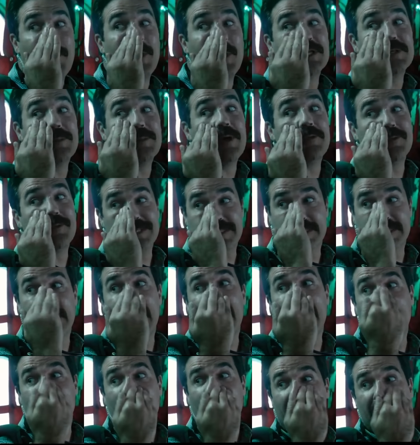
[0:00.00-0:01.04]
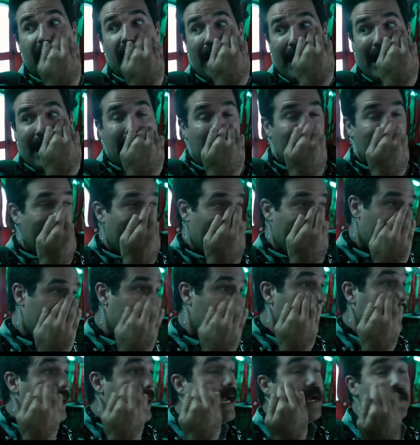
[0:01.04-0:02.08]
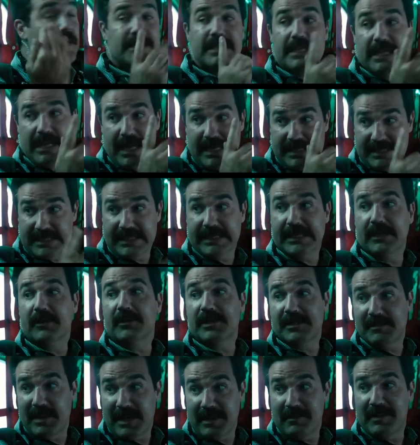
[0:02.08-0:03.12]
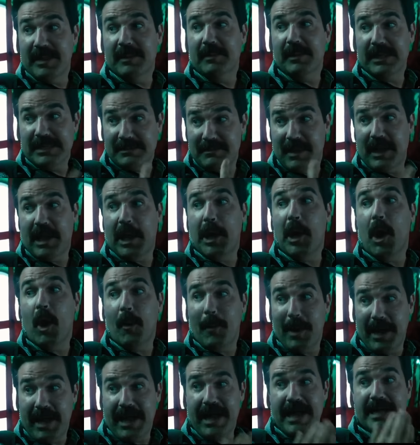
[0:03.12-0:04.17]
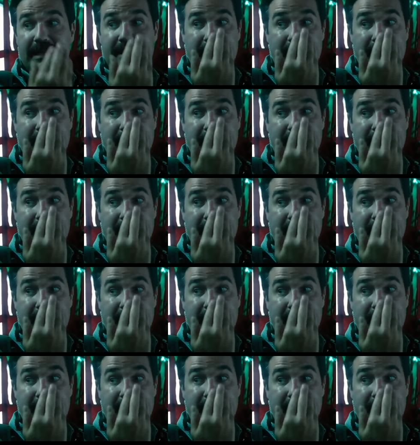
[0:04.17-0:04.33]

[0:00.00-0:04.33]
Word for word: I don't know much about this cable fella, but I guarantee he hasn't killed as many people as melanoma